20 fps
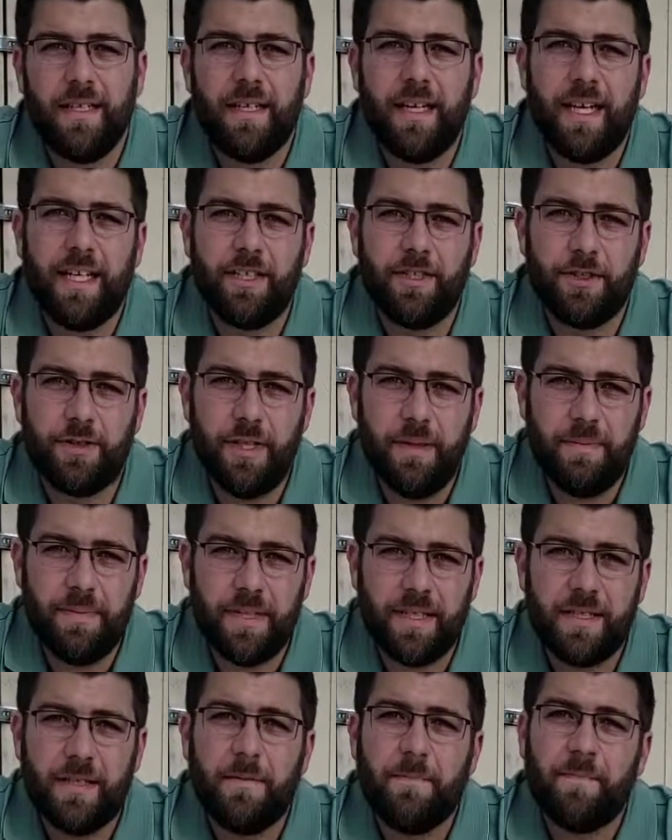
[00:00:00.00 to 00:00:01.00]
and
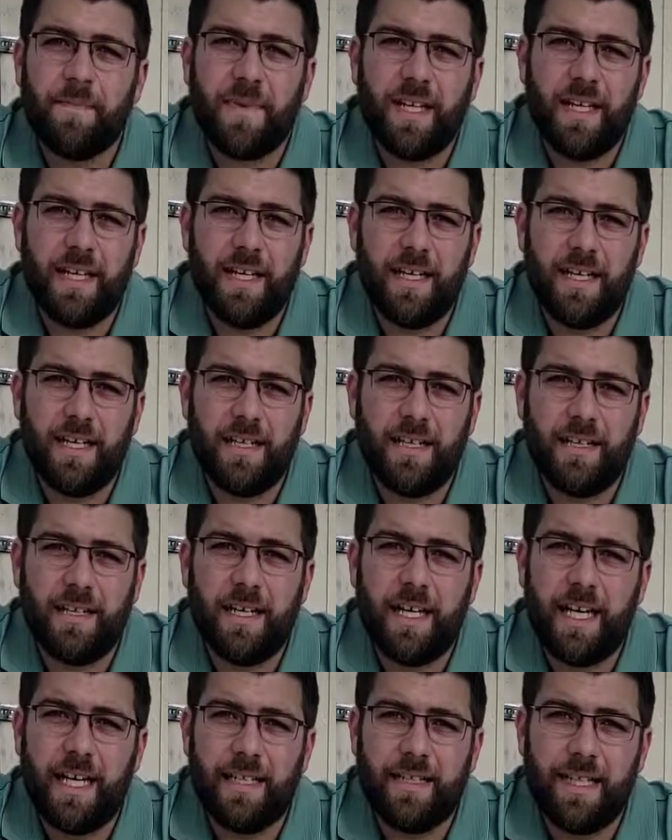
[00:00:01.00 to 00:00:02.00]
trips
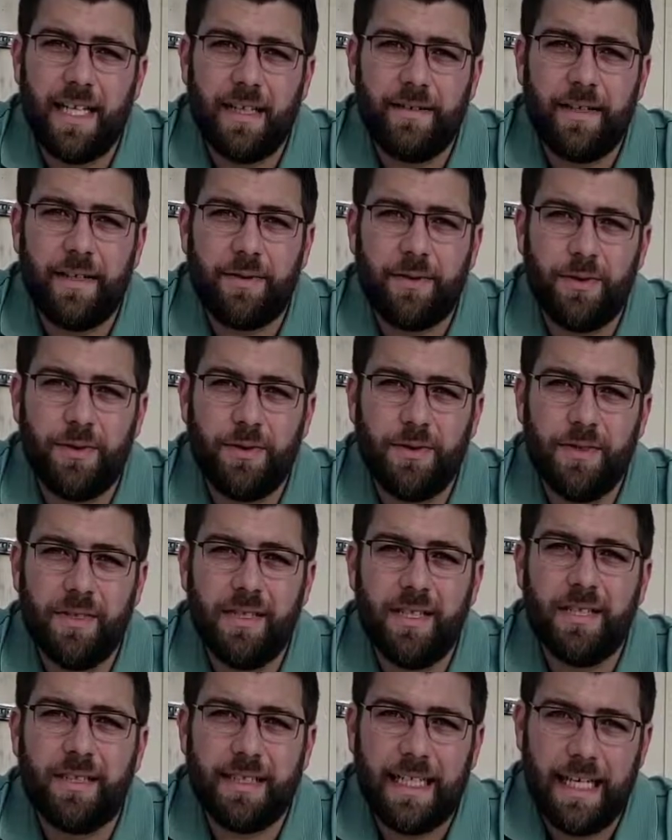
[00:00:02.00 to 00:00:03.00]
at
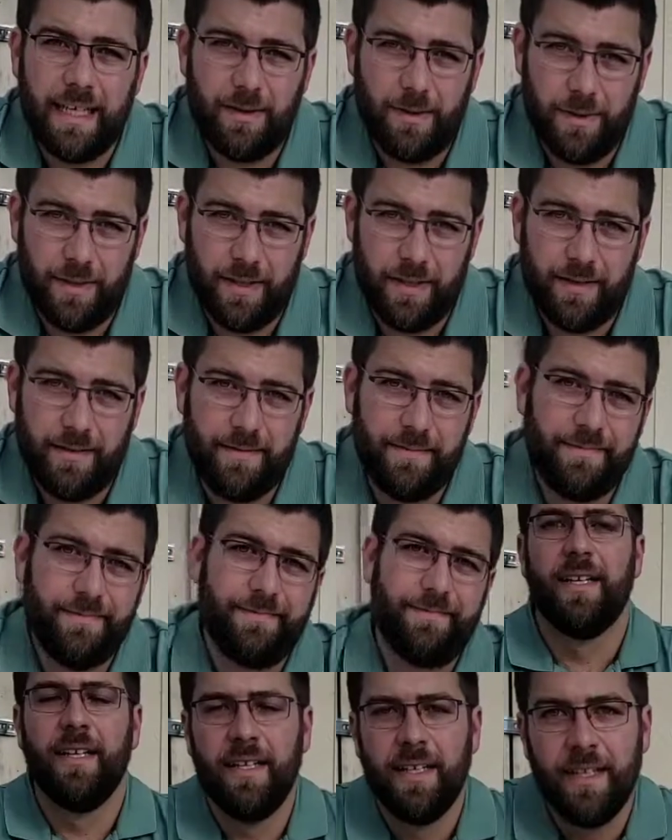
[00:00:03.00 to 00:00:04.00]
nowoutdoors.org.
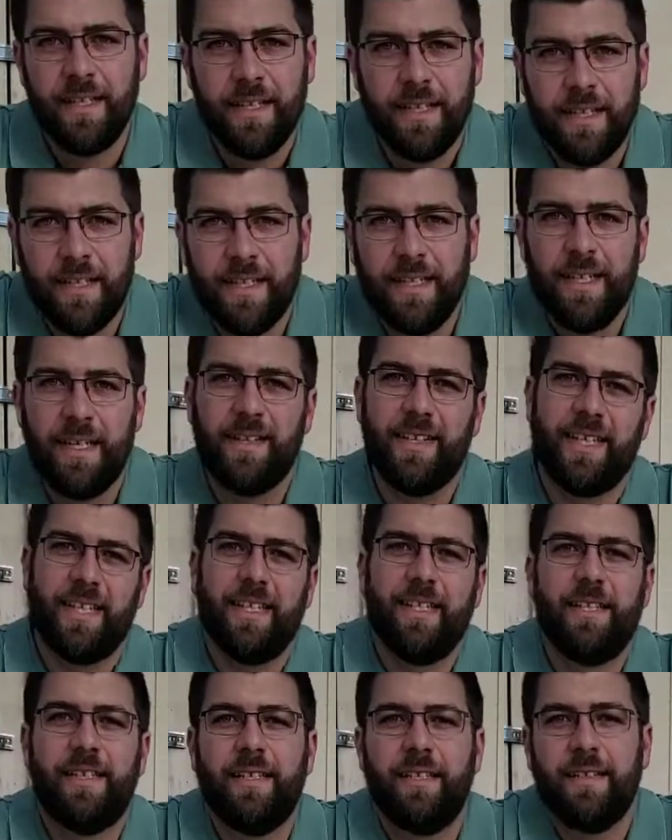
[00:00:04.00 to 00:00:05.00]
All right,
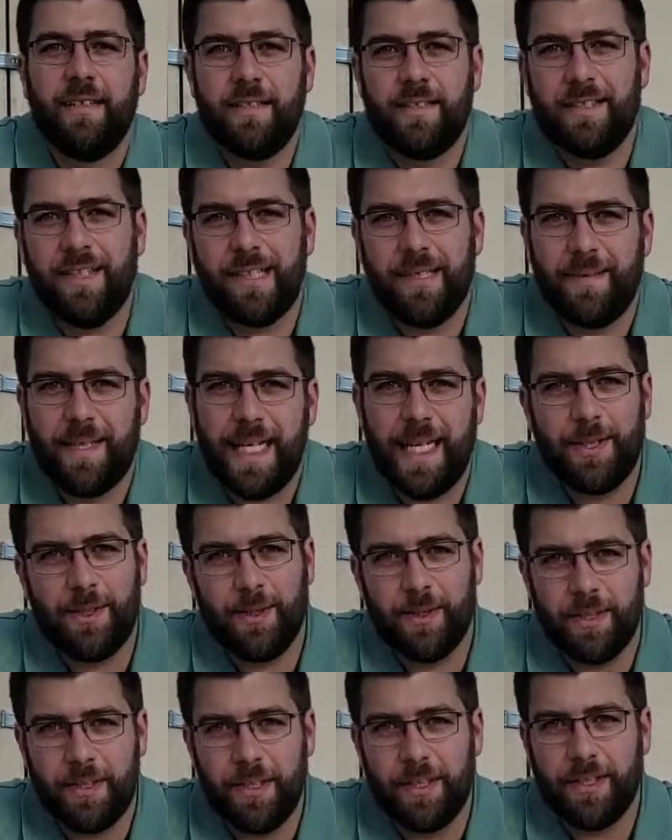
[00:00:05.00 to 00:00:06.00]
let's talk about
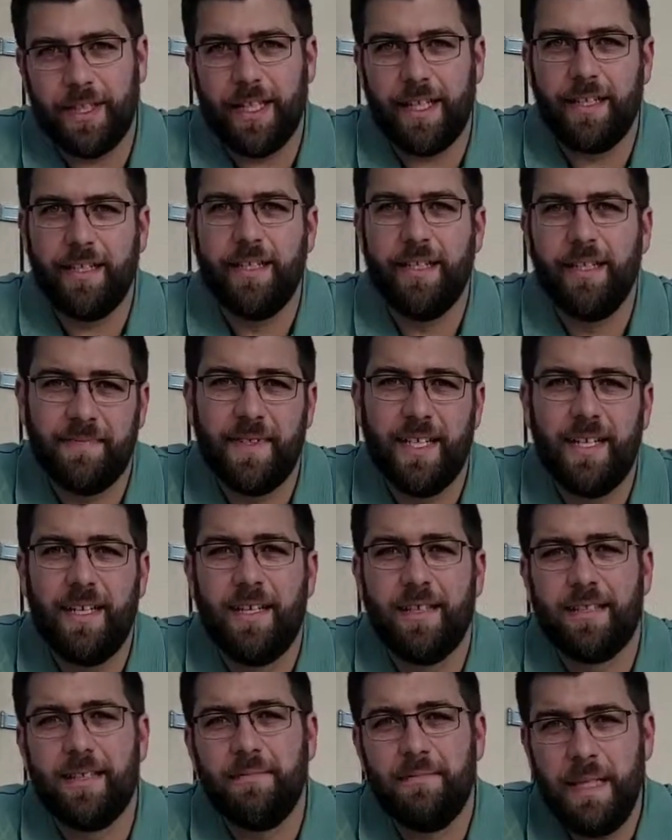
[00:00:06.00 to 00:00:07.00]
outdoor cooking.
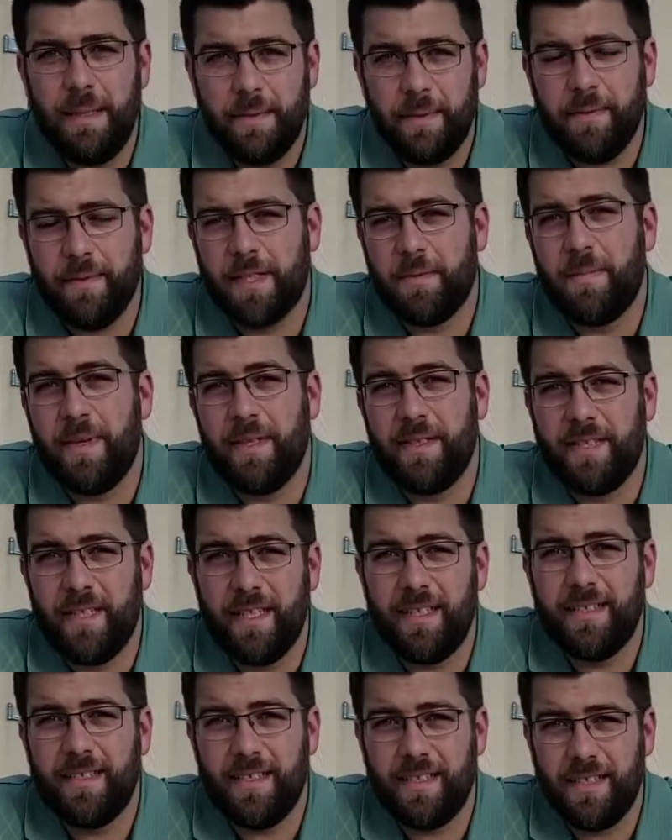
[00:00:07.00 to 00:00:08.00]
Some people will spend
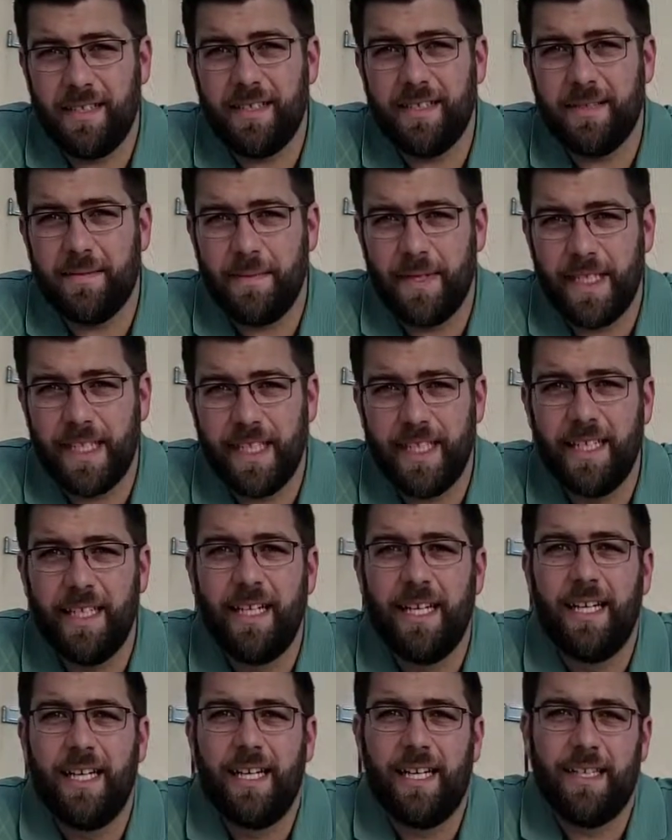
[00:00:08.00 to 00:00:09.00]
tons and tons of money
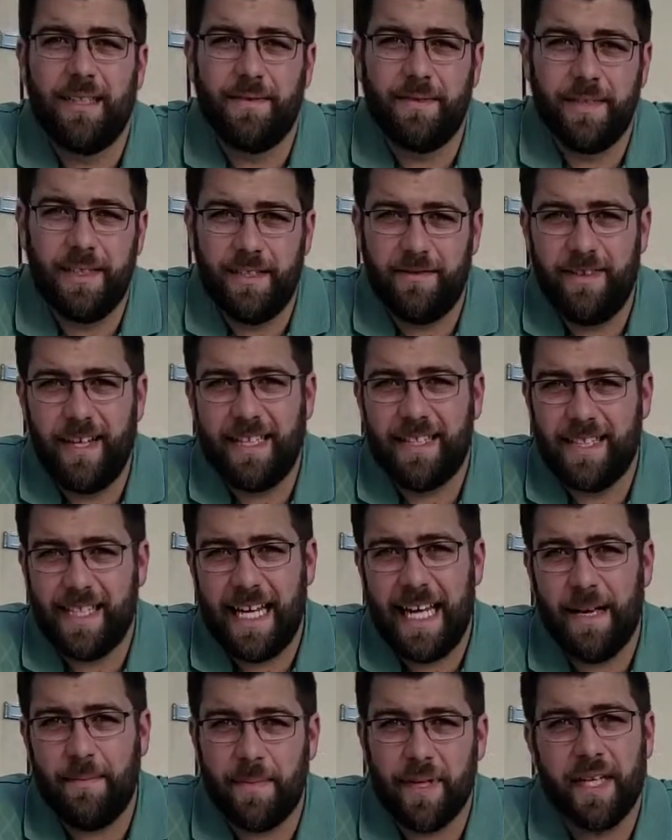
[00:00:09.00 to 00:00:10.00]
on really fancy
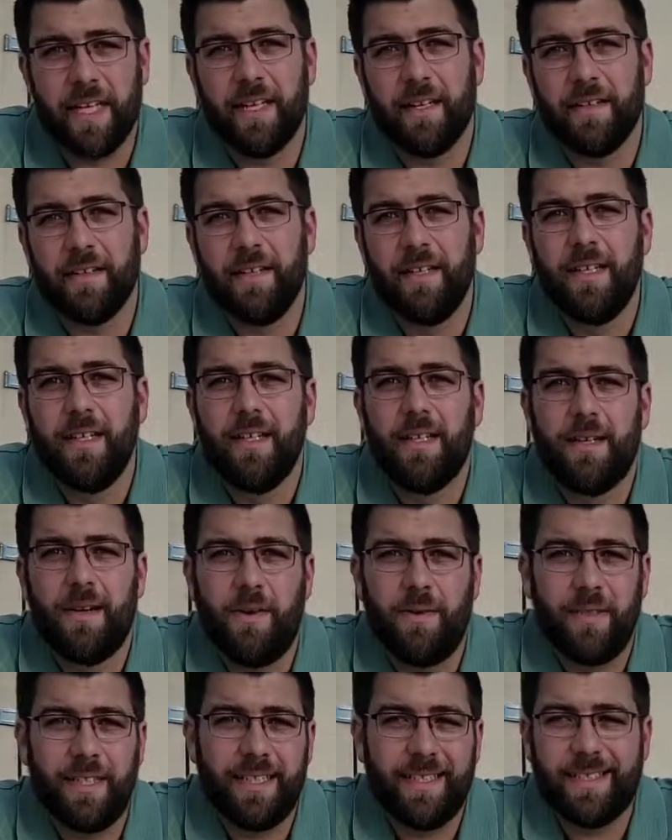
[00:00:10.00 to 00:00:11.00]
camping gear,
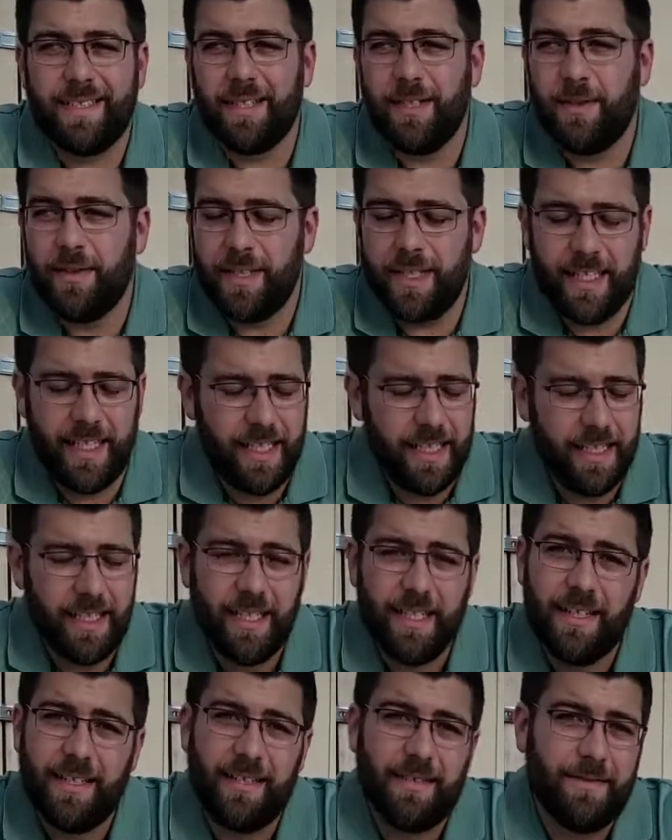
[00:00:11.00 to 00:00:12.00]
only to go and eat
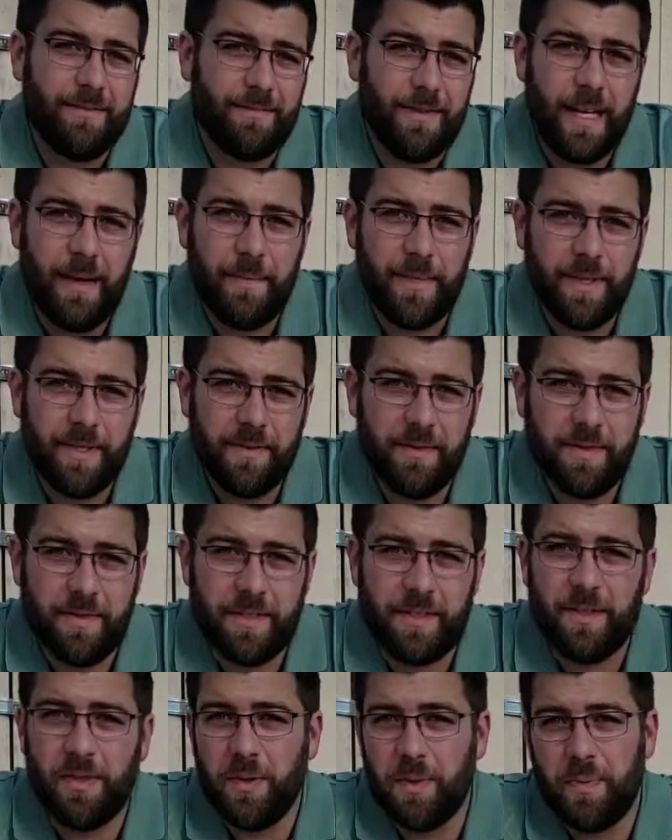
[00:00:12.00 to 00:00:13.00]
ramen noodle
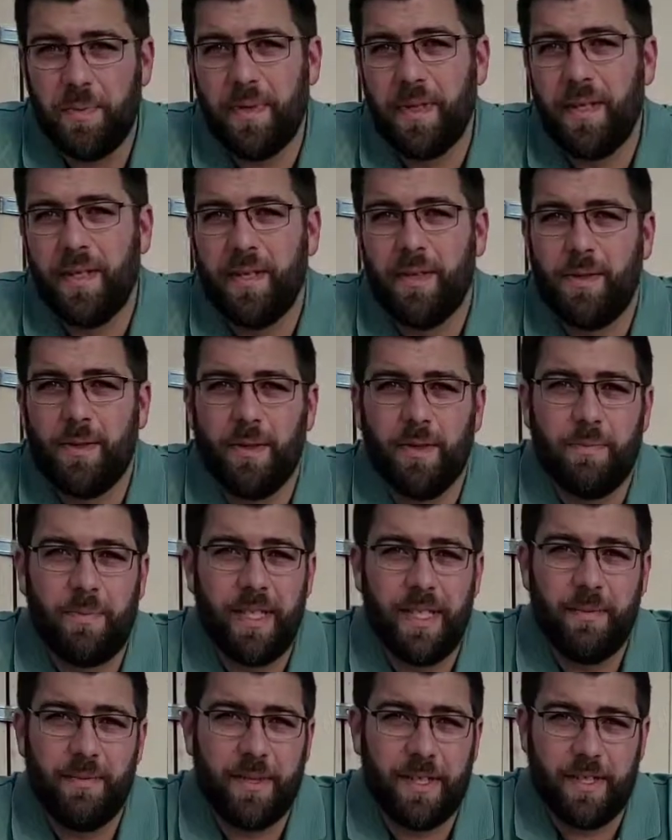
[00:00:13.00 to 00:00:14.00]
soup or
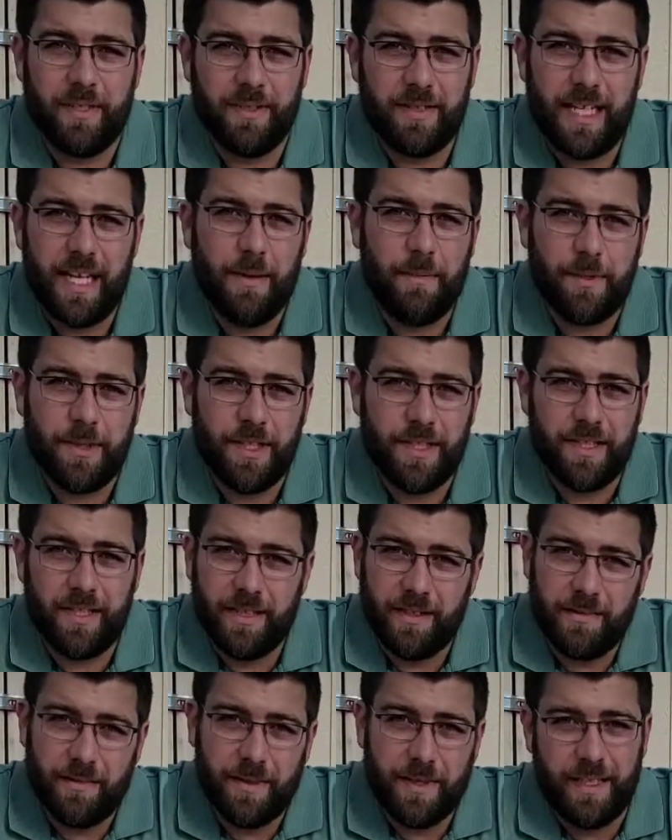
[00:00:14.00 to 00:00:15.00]
peanut butter sandwiches in
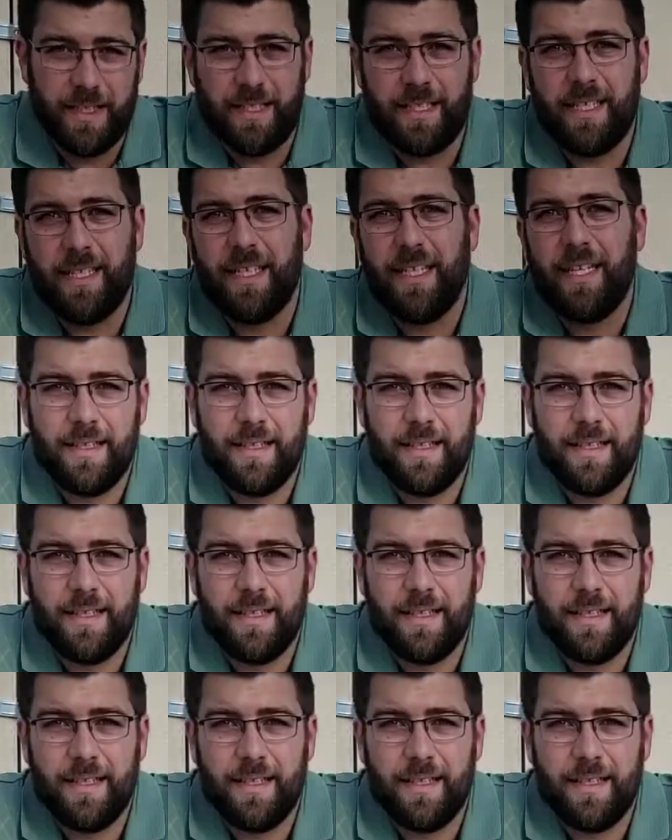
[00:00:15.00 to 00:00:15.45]
the woods.